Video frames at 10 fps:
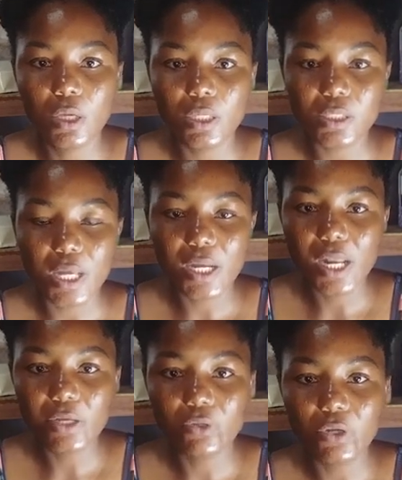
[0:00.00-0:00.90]
It's
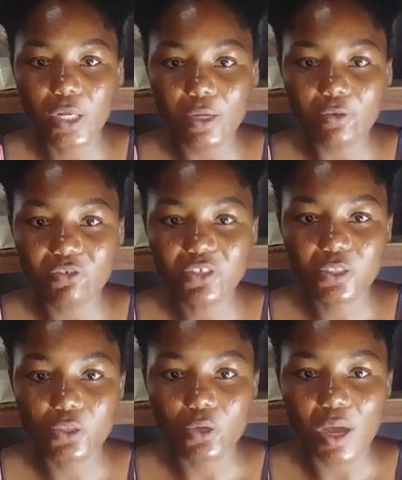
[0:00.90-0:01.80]
either you increase
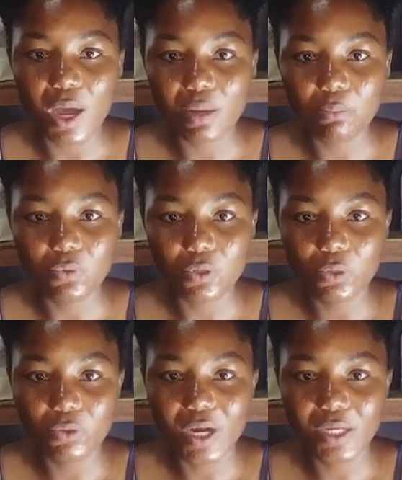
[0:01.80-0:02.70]
your
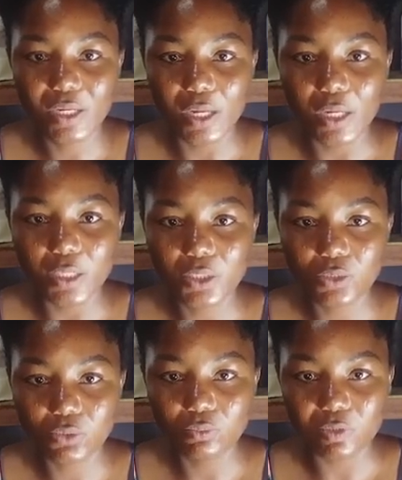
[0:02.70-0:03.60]
hypochlorite a
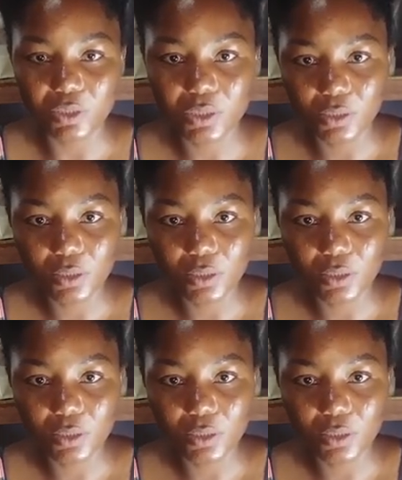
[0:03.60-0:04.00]
little bit,